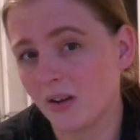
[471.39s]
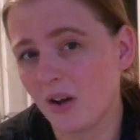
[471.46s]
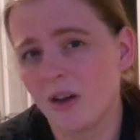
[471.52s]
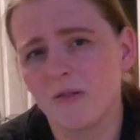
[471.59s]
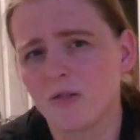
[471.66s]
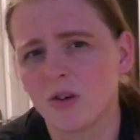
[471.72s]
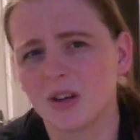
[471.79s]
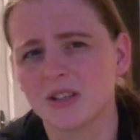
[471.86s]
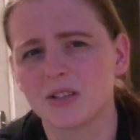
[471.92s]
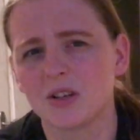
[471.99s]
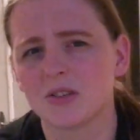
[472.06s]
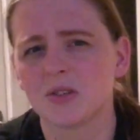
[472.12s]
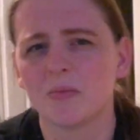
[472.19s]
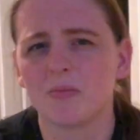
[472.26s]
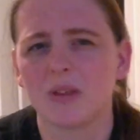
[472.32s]
overall it's
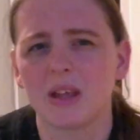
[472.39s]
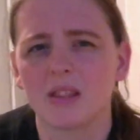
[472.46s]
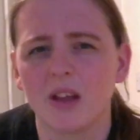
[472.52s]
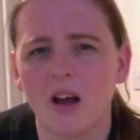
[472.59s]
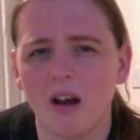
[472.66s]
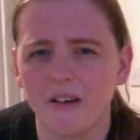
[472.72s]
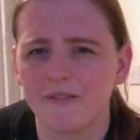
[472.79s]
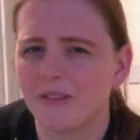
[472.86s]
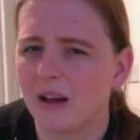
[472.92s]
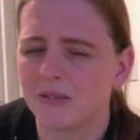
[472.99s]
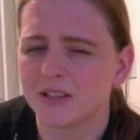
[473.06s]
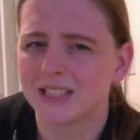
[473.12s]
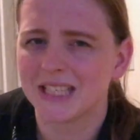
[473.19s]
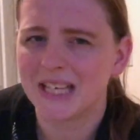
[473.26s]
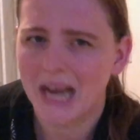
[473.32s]
not something that I
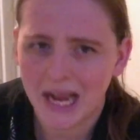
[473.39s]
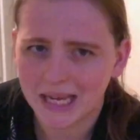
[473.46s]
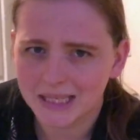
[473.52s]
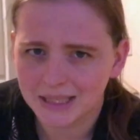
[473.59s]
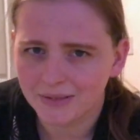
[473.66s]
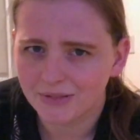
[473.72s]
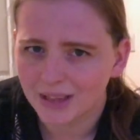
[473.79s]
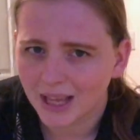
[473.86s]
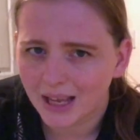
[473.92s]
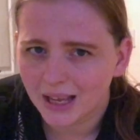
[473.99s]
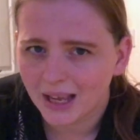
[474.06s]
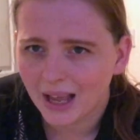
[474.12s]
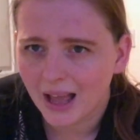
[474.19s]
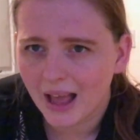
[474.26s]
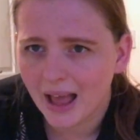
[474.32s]
found as a negative
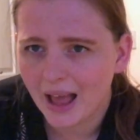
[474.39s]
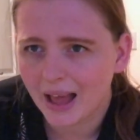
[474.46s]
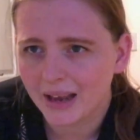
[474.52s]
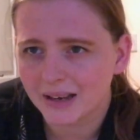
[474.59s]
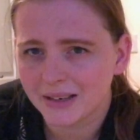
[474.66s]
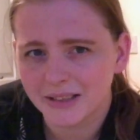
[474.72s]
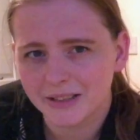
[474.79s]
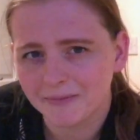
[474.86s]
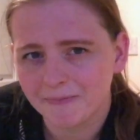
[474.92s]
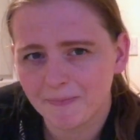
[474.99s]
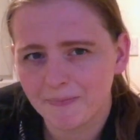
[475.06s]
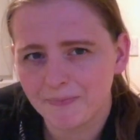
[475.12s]
thing, and